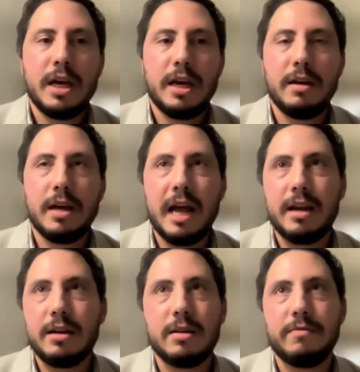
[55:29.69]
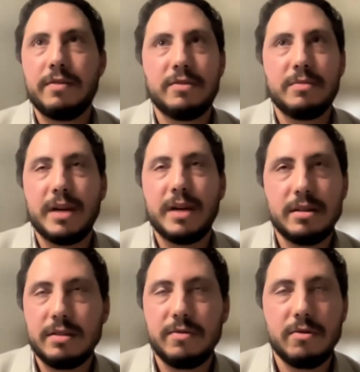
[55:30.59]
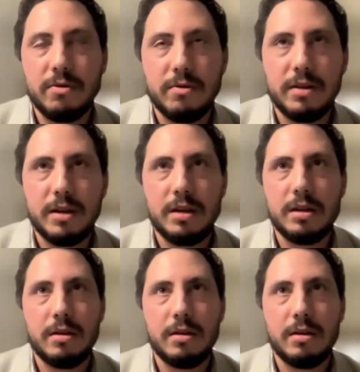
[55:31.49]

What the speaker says: and 50 piastres for the